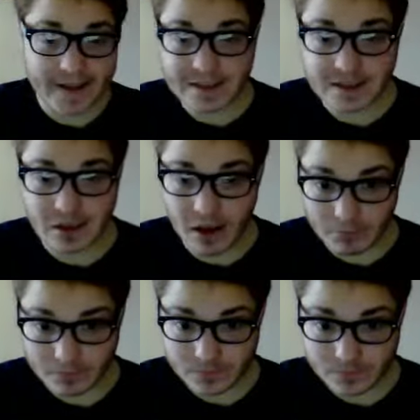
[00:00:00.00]
Islam.
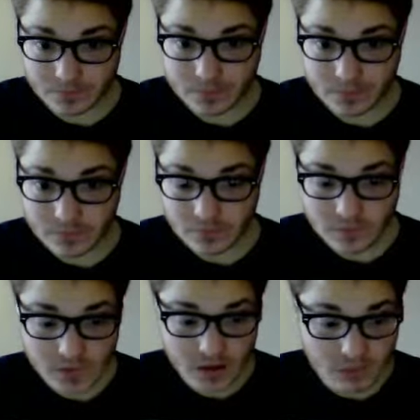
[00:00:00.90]

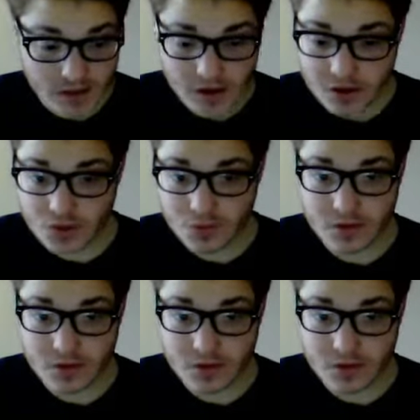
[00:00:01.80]
When they use